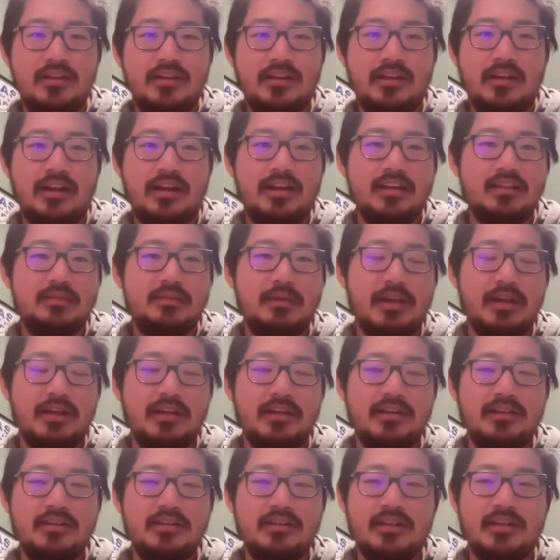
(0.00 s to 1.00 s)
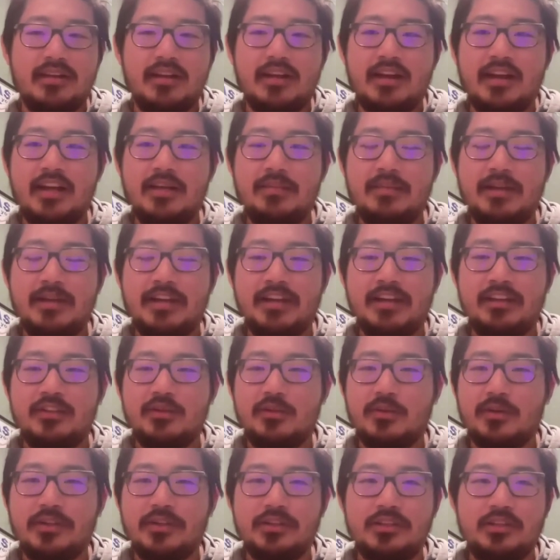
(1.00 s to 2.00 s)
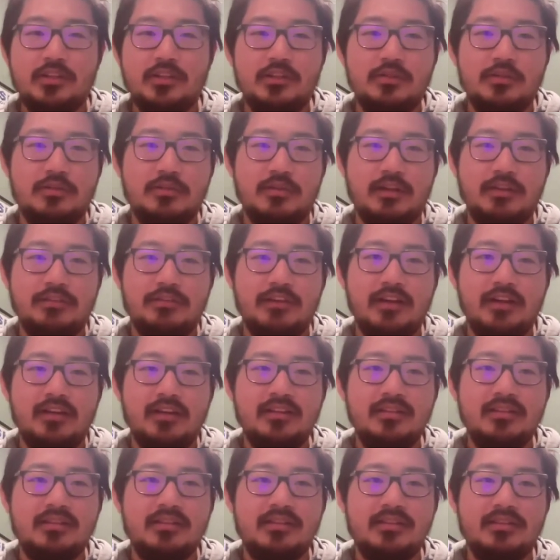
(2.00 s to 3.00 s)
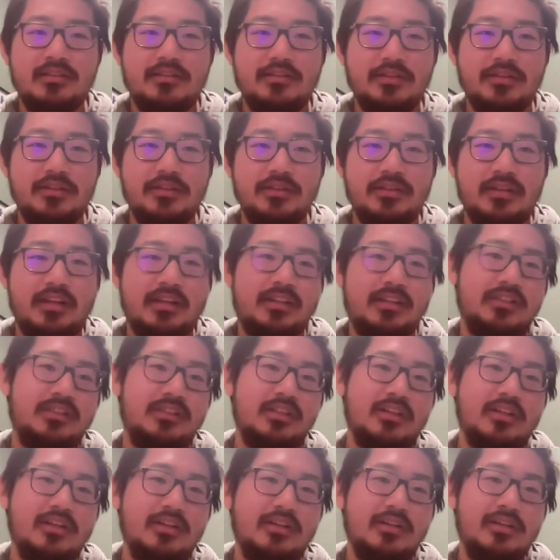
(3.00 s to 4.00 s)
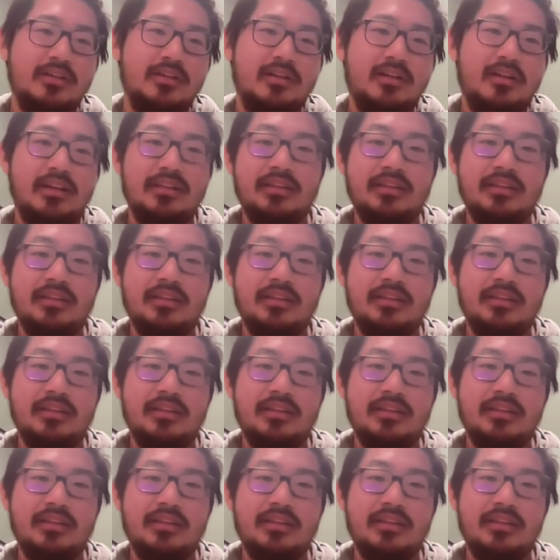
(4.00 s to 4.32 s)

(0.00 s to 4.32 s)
Can I spend a night making 20 shirts with my friends for the next show?